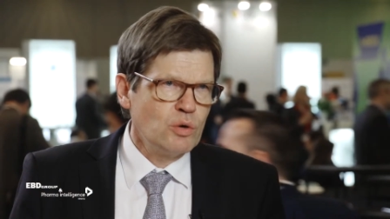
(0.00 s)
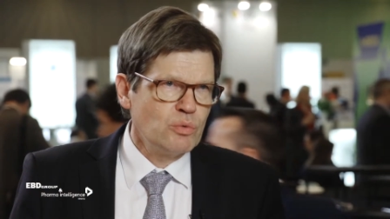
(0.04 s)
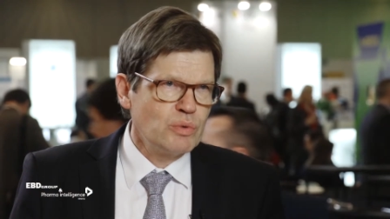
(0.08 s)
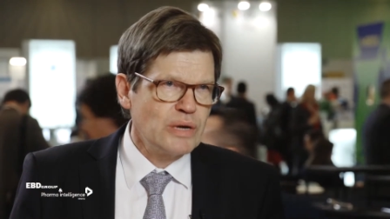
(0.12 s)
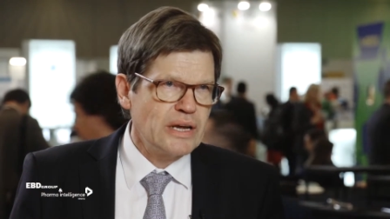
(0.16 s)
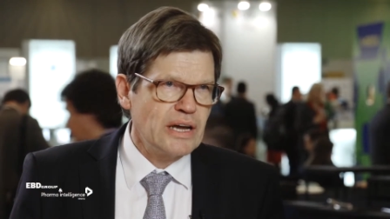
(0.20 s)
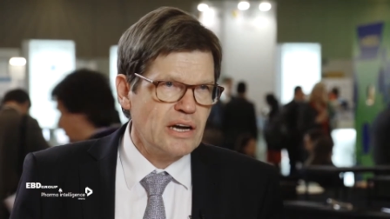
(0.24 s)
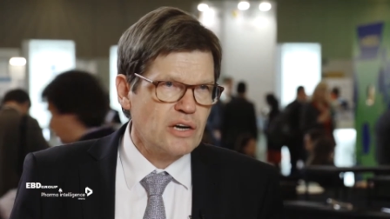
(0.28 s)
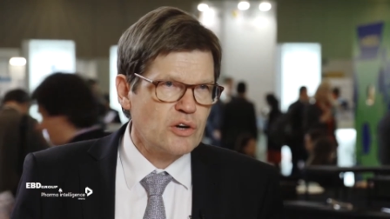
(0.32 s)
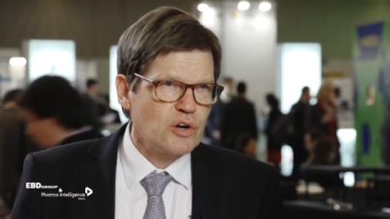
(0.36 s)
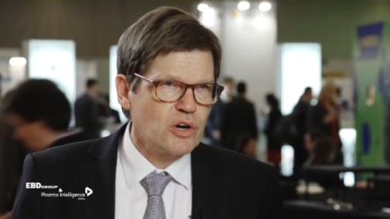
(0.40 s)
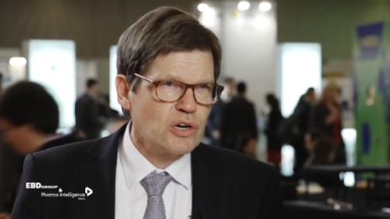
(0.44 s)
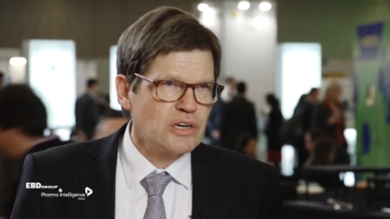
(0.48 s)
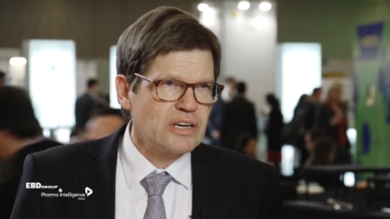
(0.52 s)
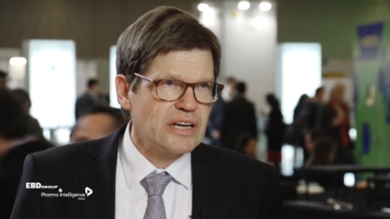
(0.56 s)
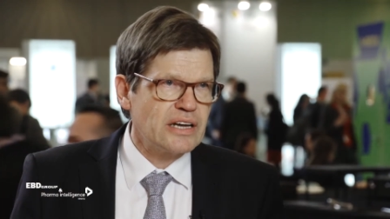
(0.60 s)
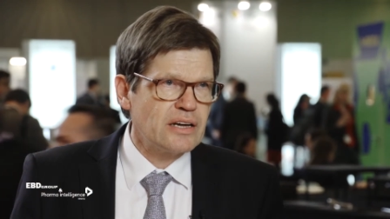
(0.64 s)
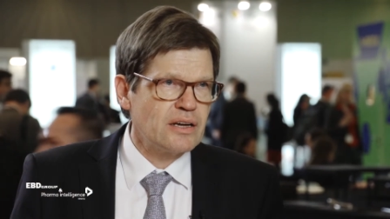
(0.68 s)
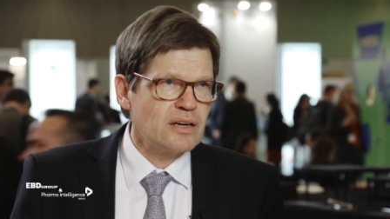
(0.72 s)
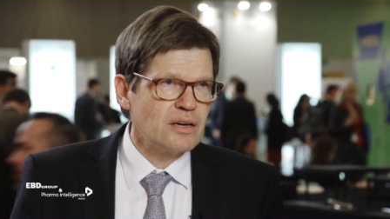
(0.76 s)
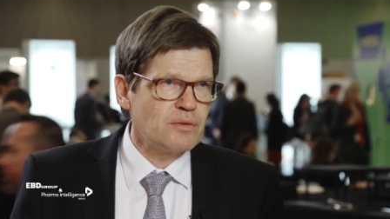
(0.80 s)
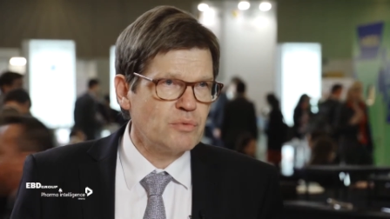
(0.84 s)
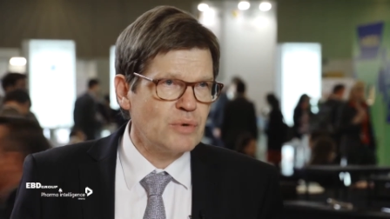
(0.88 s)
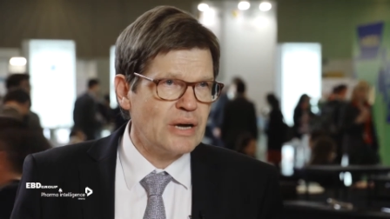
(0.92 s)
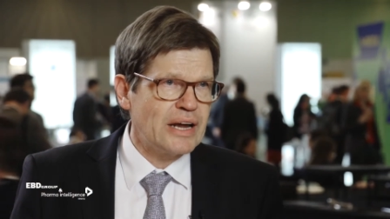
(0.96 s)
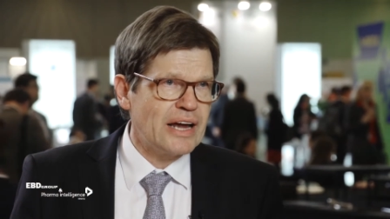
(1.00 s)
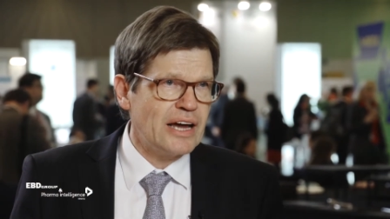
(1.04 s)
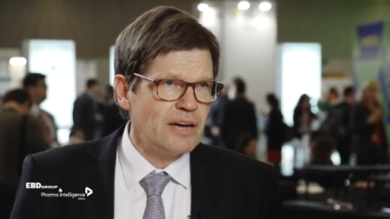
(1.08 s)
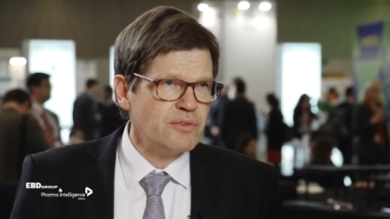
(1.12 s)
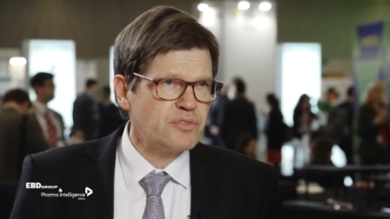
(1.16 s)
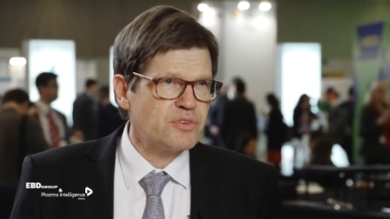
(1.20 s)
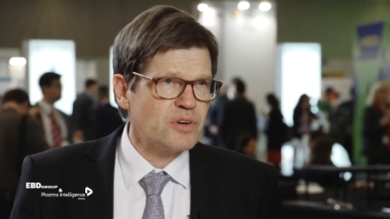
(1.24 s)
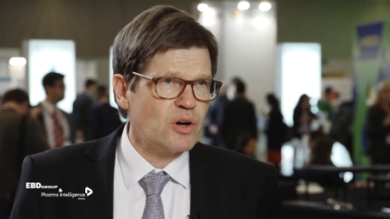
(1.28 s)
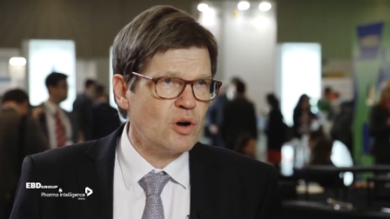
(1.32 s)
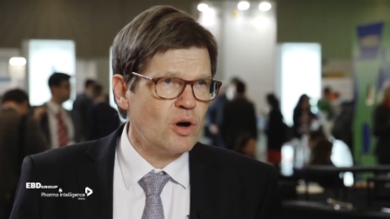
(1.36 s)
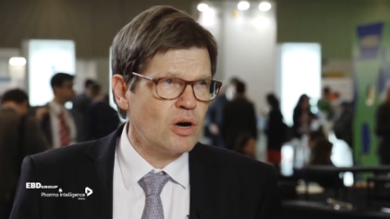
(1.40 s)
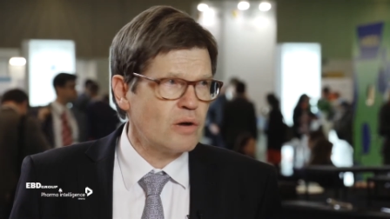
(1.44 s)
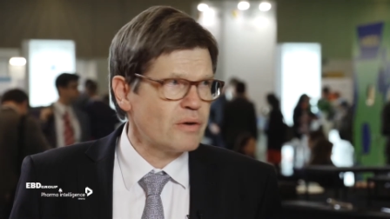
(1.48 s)
we
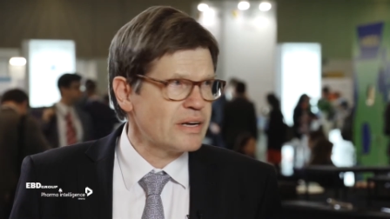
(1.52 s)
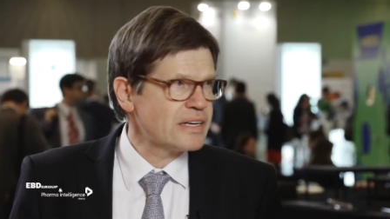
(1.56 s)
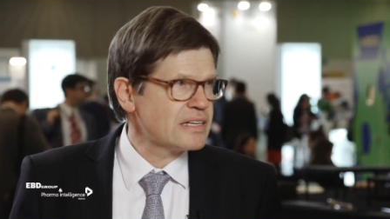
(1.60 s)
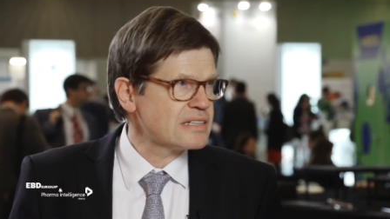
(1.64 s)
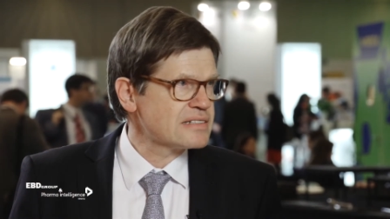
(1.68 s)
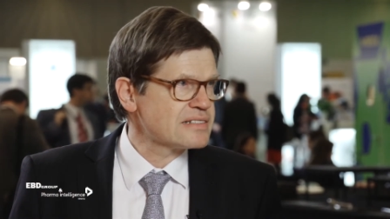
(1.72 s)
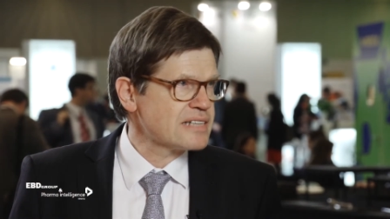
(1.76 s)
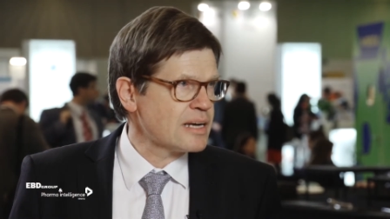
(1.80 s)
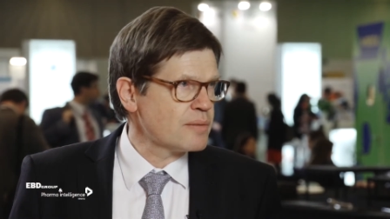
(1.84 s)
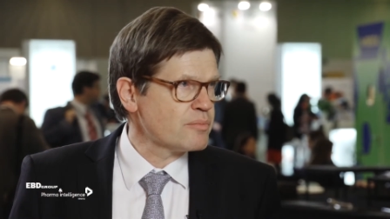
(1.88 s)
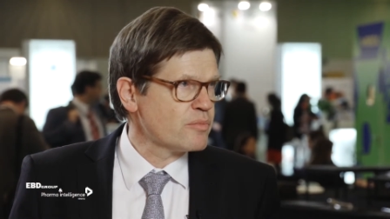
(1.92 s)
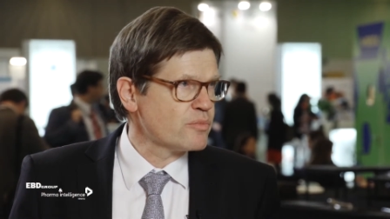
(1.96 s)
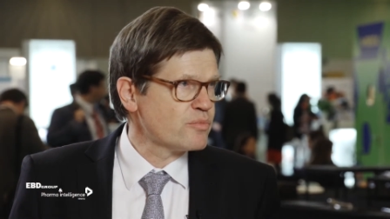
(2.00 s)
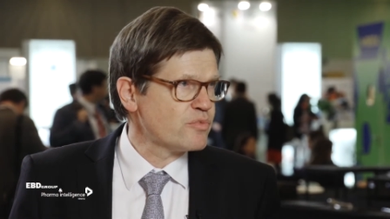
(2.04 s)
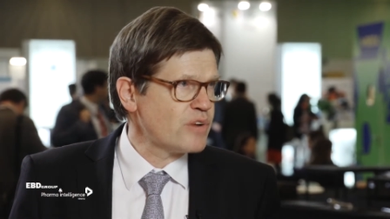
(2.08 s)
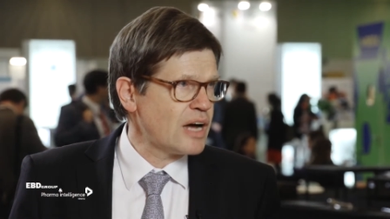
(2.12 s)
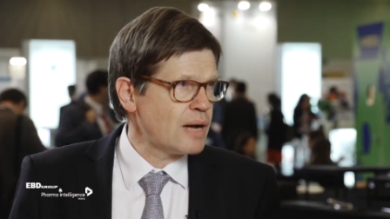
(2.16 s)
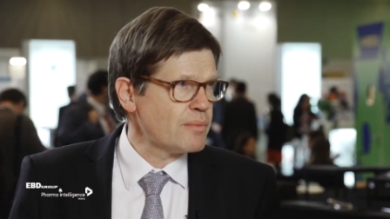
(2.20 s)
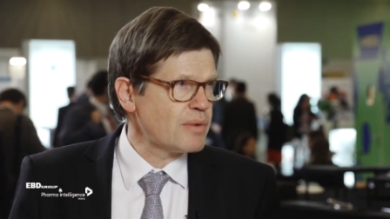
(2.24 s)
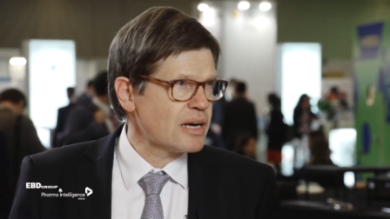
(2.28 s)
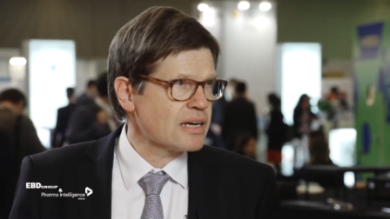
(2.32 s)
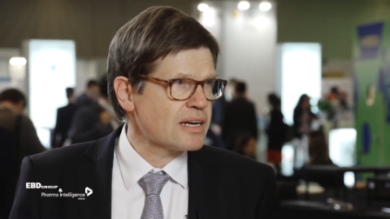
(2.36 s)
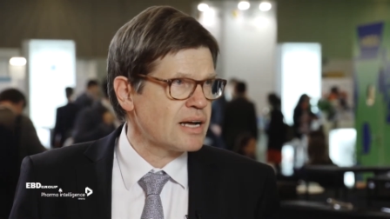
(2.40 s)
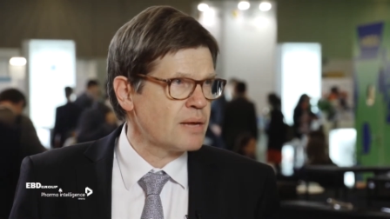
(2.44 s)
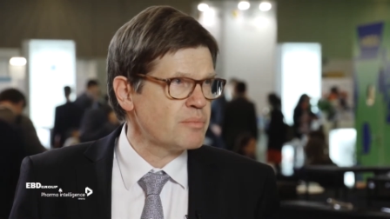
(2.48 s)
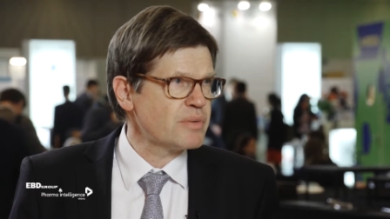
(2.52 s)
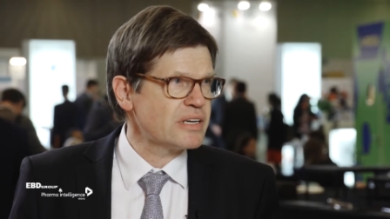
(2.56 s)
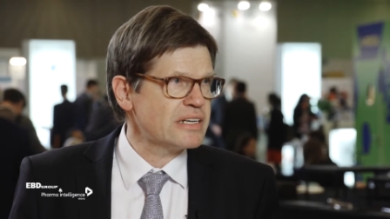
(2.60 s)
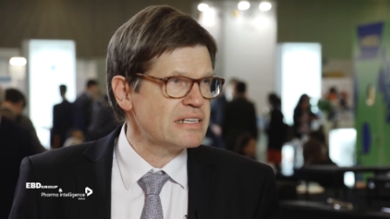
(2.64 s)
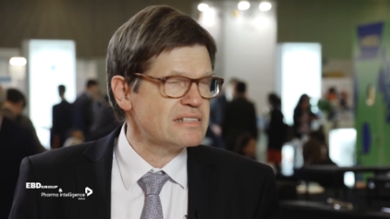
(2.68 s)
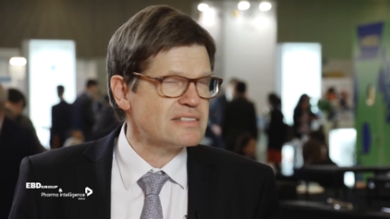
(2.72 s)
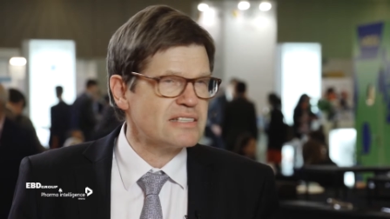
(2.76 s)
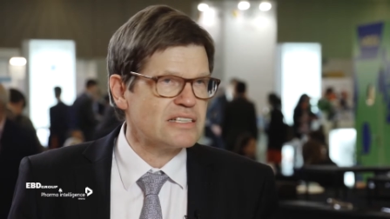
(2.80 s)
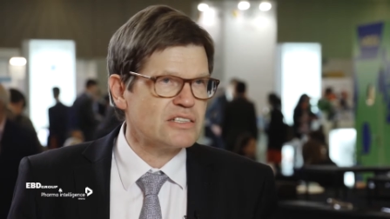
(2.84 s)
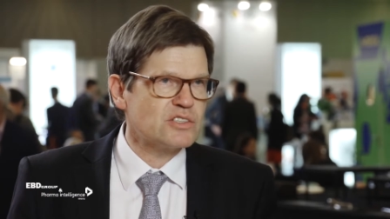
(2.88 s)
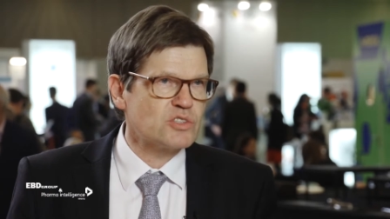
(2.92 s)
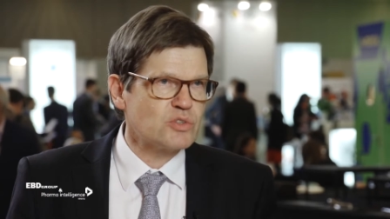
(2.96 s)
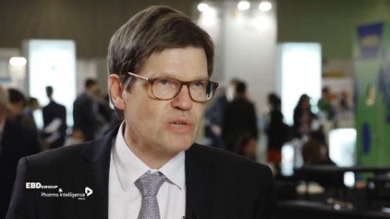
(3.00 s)
have already some pharma
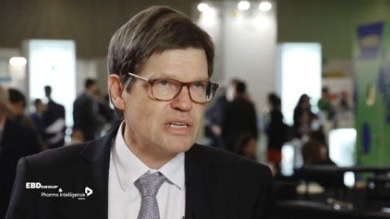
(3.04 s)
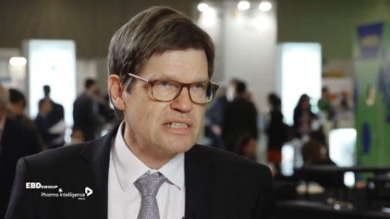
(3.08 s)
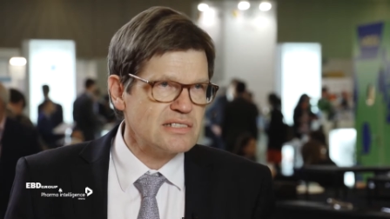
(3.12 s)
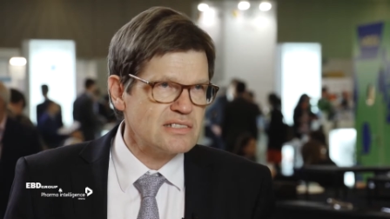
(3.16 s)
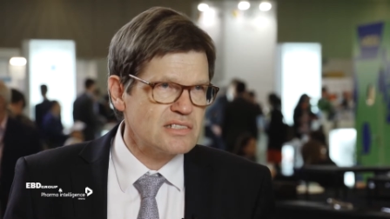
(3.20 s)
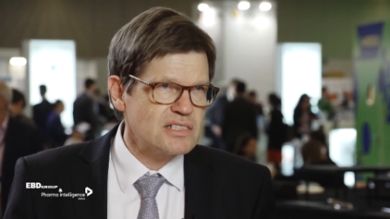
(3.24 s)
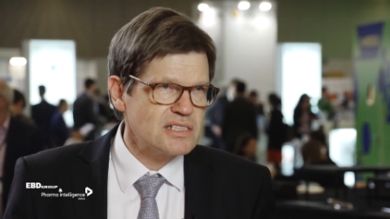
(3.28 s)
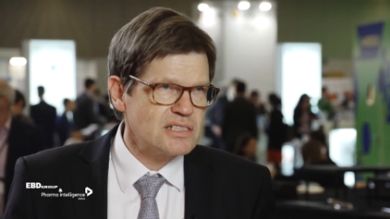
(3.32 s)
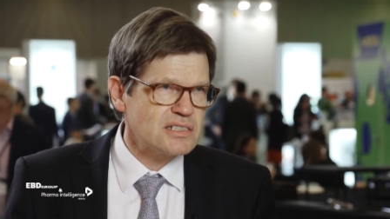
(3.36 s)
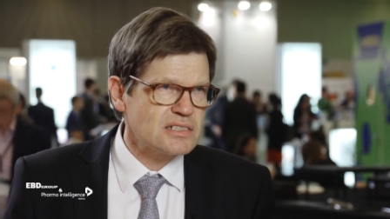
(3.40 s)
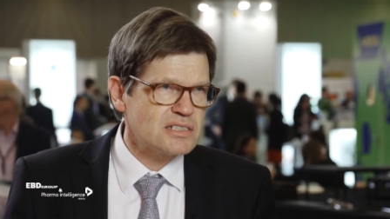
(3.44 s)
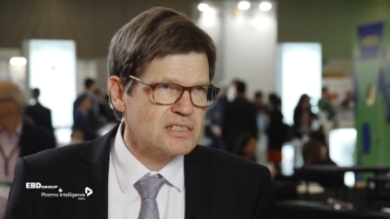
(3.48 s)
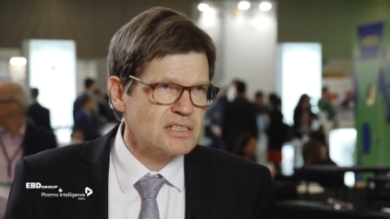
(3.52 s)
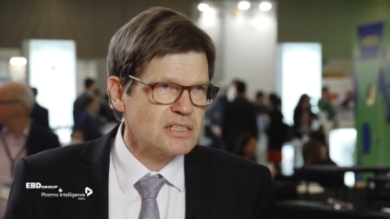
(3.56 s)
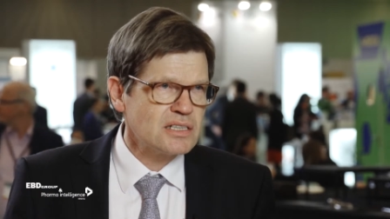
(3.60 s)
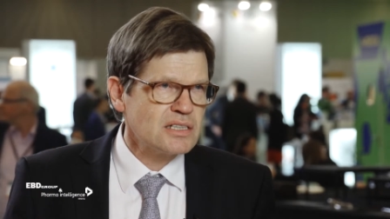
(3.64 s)
companies interested